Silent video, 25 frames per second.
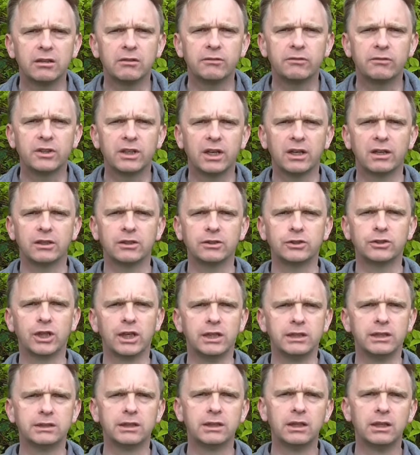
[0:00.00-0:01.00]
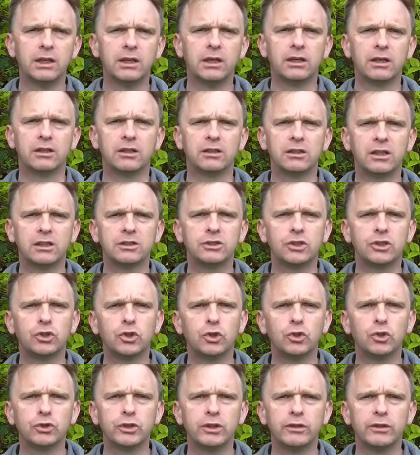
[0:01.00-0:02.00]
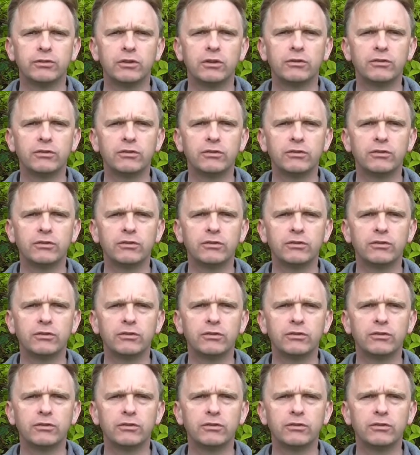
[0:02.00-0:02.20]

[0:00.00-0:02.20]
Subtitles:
Candidate for Cannock Chase, and I'd like to talk